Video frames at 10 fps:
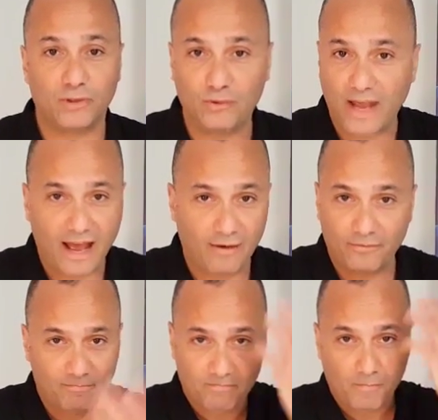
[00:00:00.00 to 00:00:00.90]
You'd
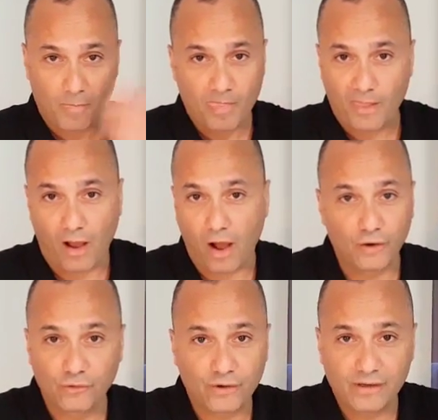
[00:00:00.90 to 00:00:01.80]
have
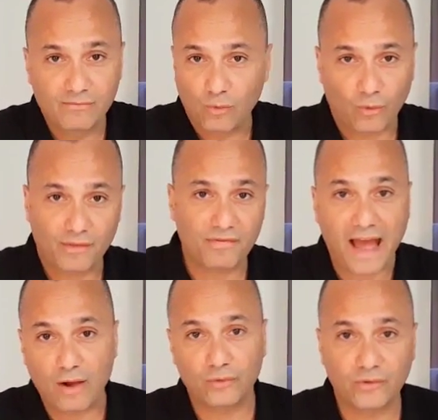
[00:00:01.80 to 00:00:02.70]
100 or
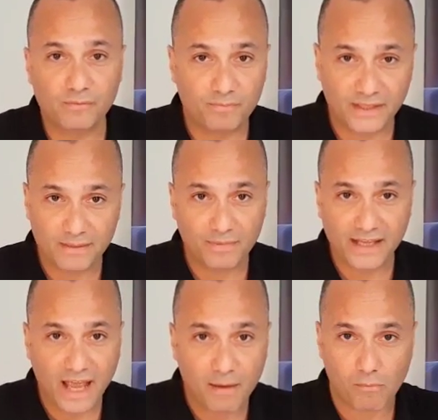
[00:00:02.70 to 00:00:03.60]
1,000
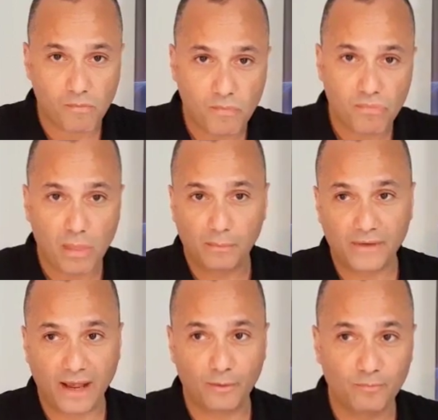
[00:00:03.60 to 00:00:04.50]
ppm.
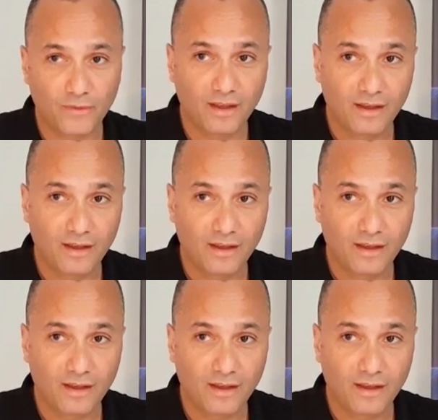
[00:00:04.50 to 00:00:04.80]
Now,